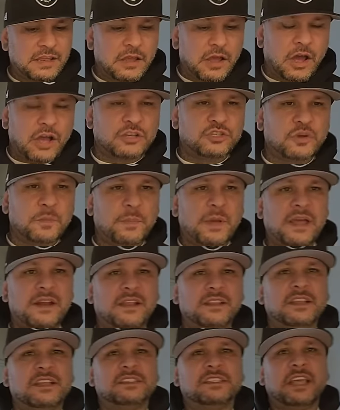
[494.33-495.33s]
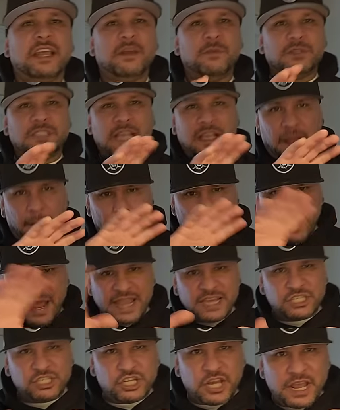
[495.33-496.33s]
I'll trip out on this. And it was like a
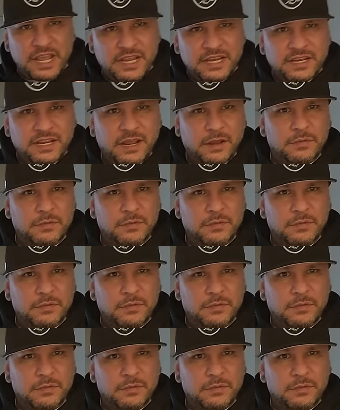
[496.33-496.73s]
bike chain.